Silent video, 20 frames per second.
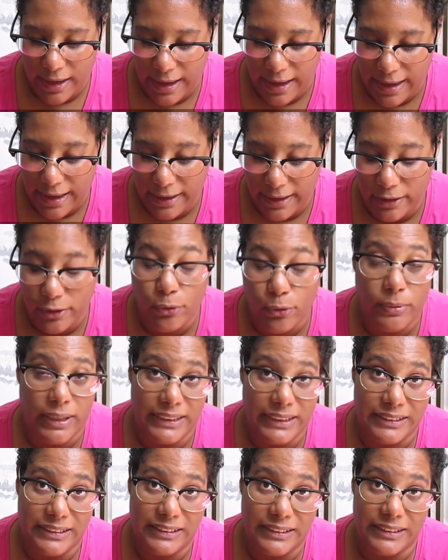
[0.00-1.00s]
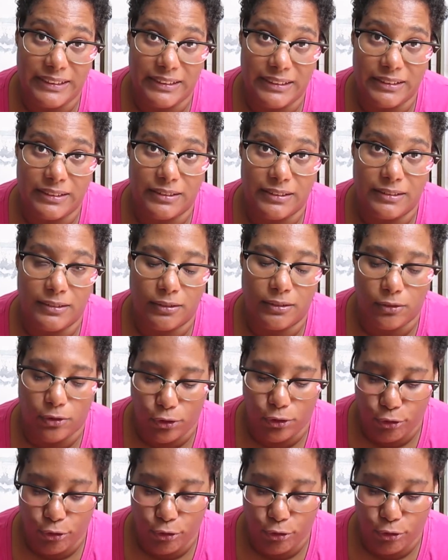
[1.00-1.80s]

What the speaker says: I'm writing